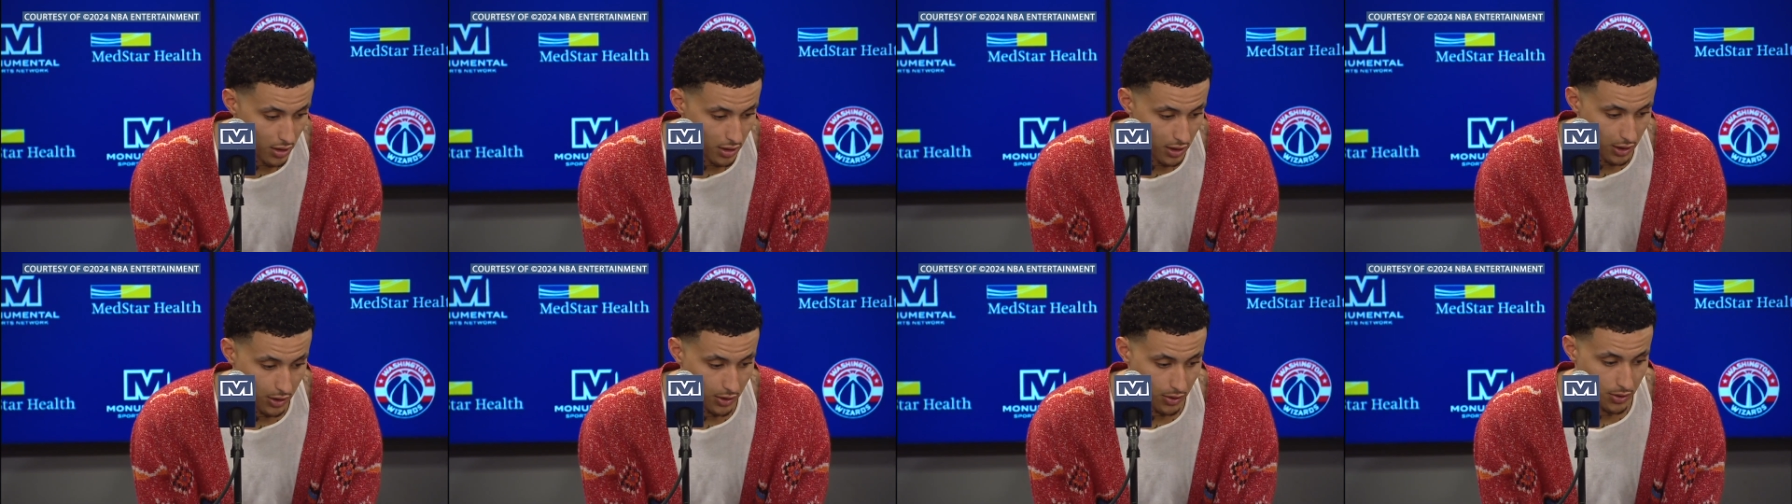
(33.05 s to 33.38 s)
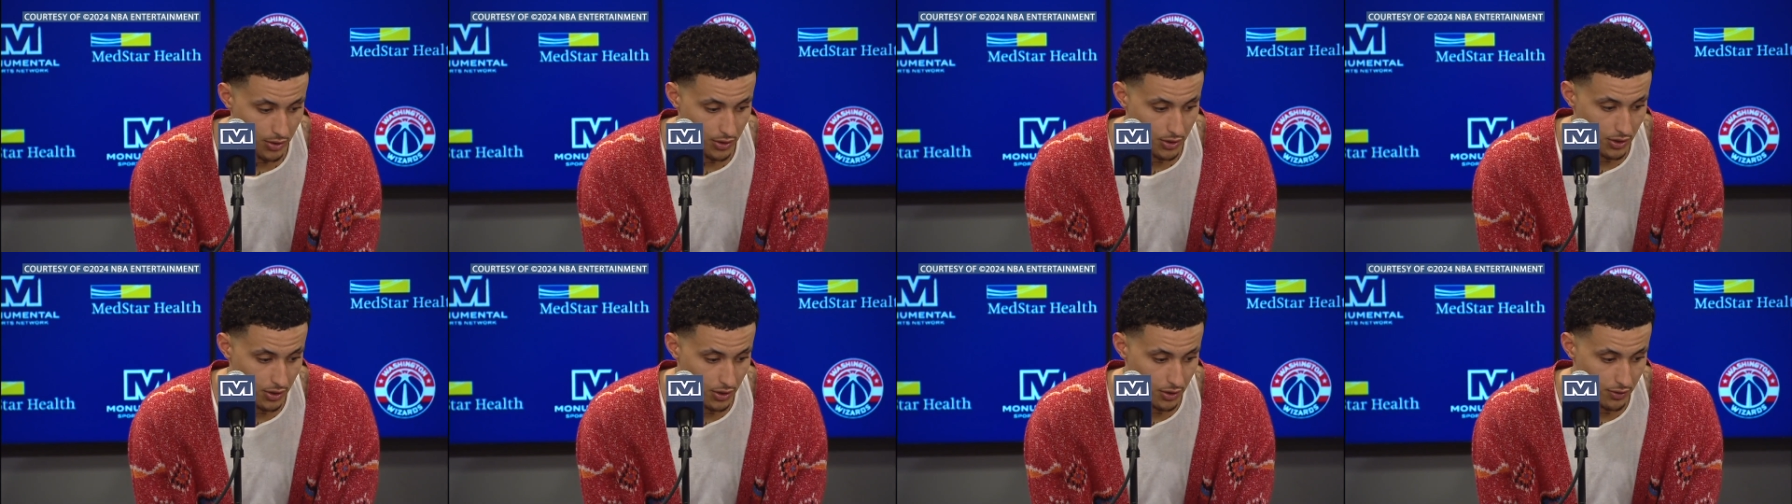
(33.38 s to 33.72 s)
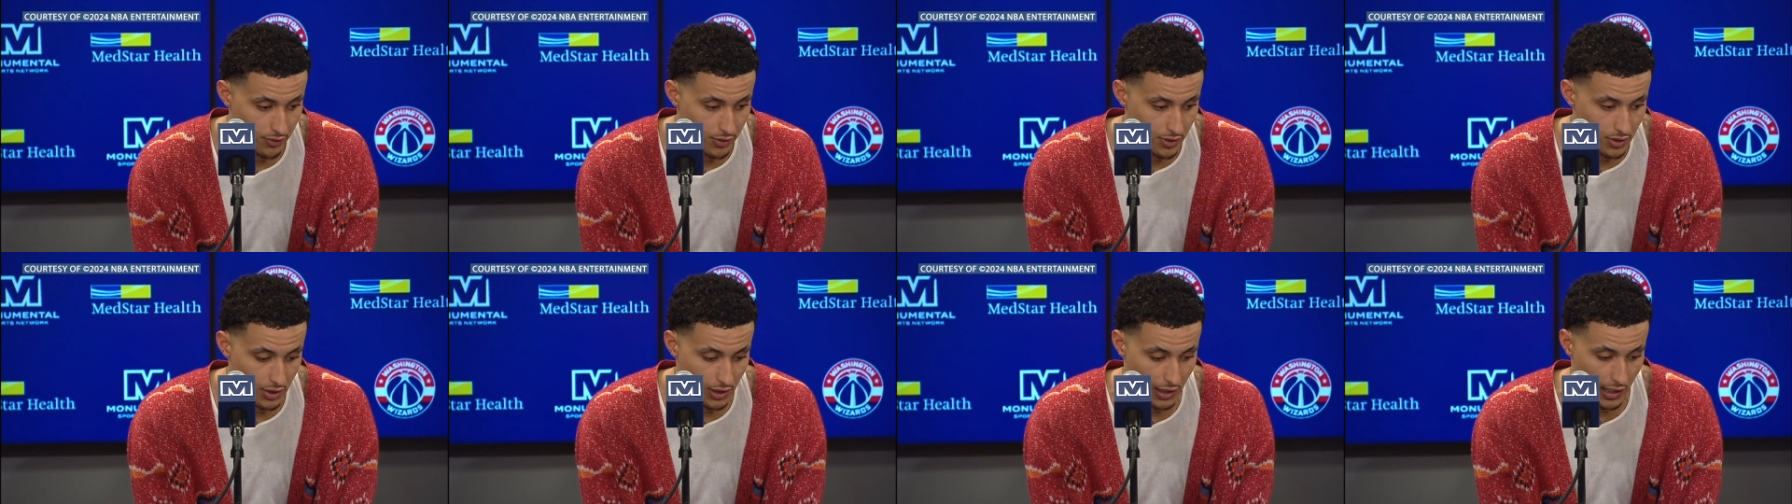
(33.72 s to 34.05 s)
increased their
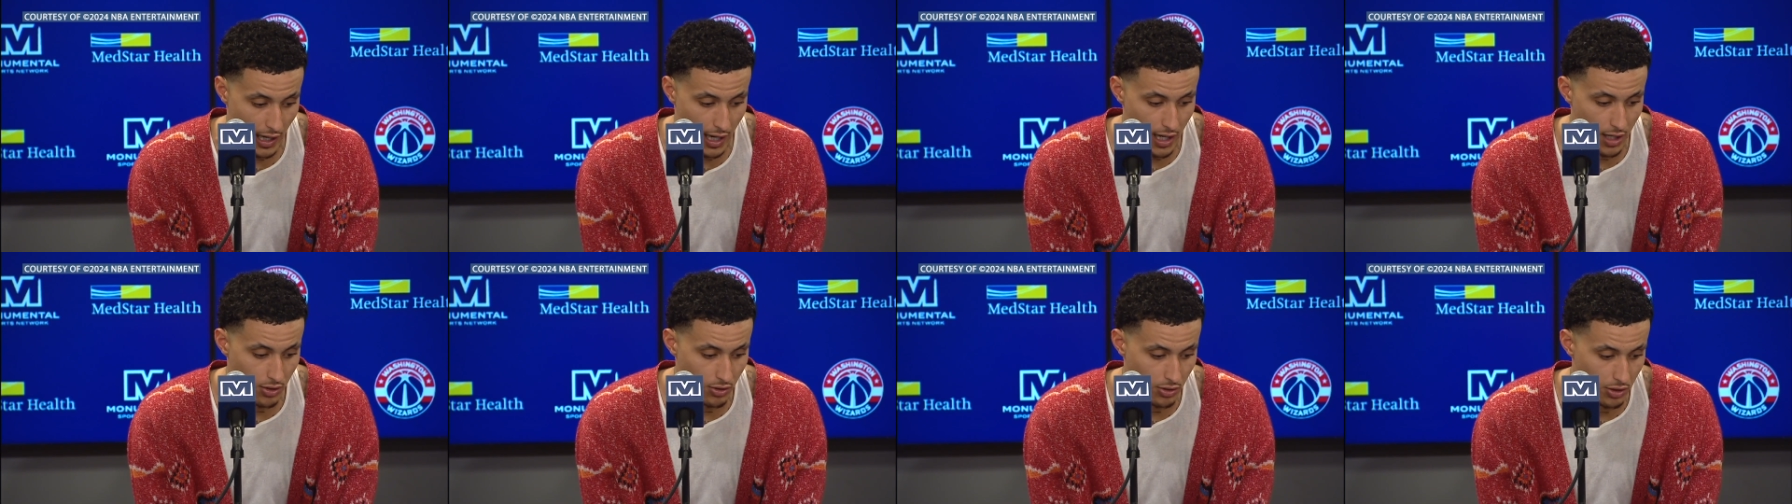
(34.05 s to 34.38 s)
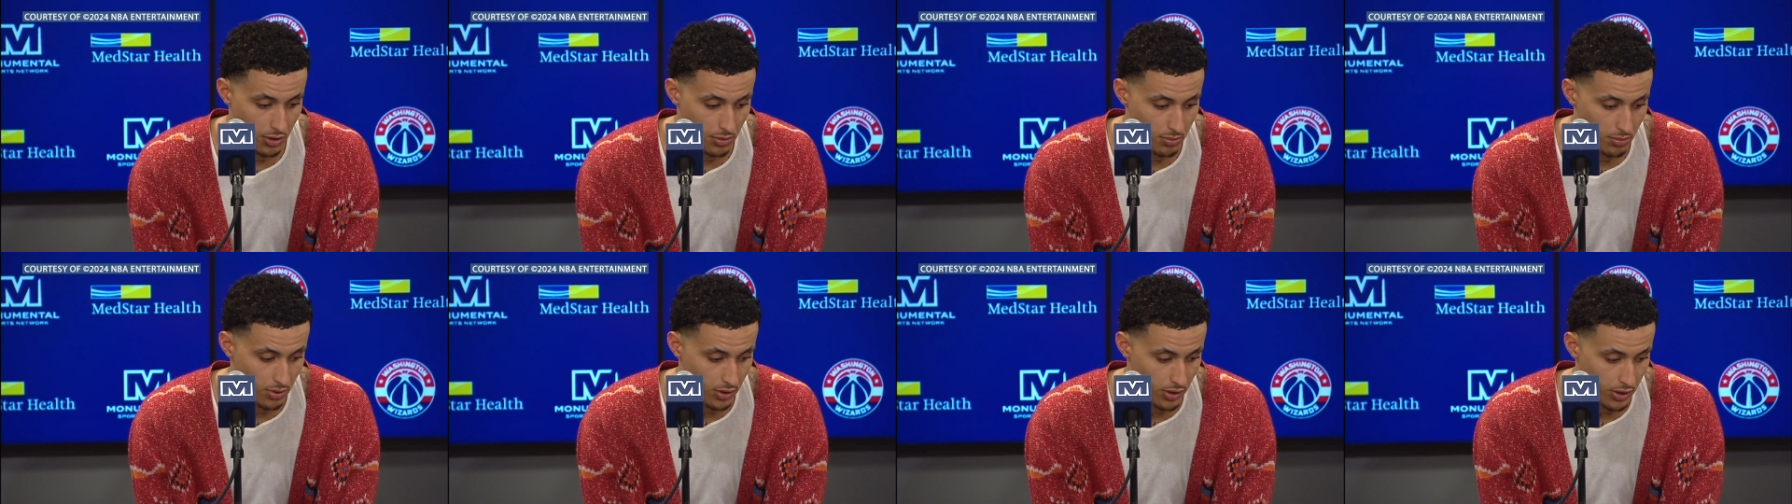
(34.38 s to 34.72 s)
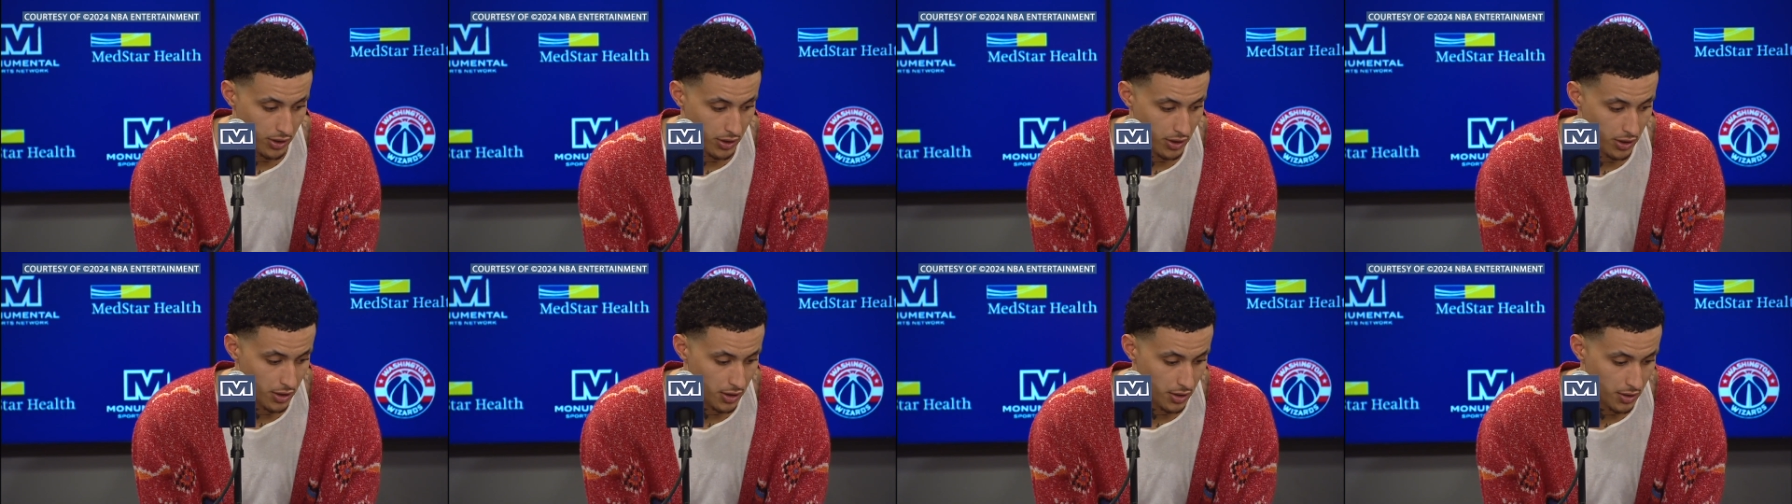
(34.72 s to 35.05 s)
physicality,
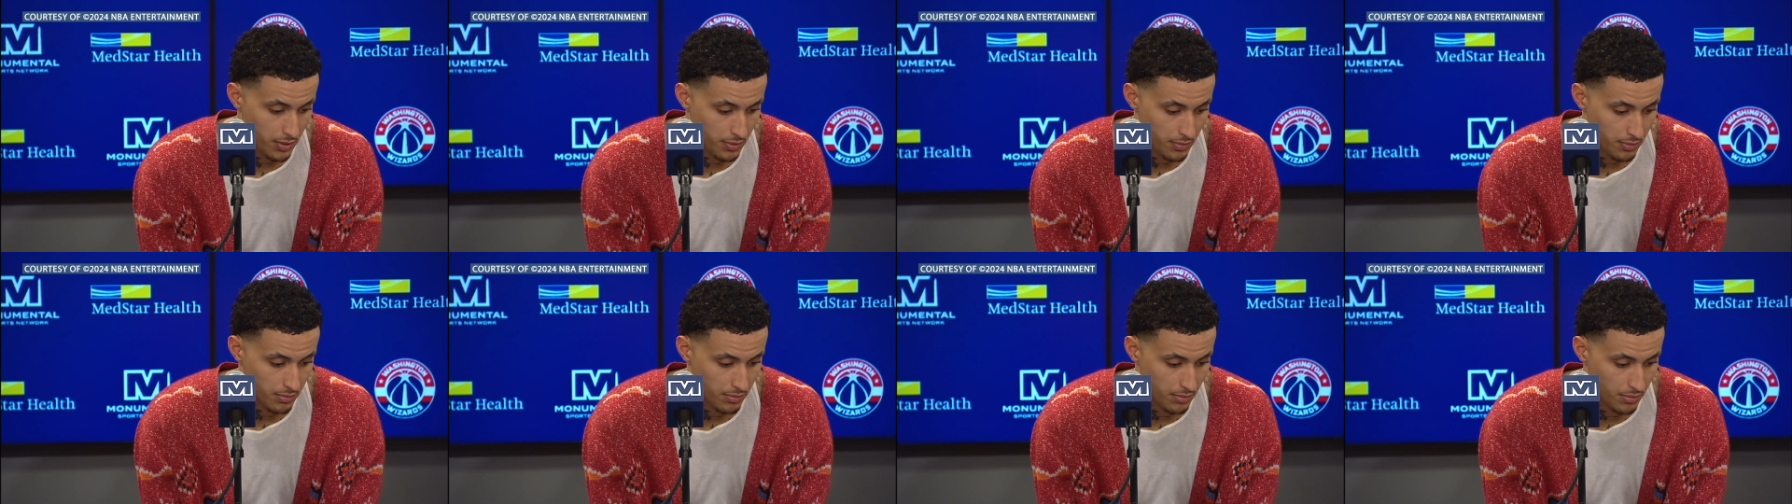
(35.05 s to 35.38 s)
but, a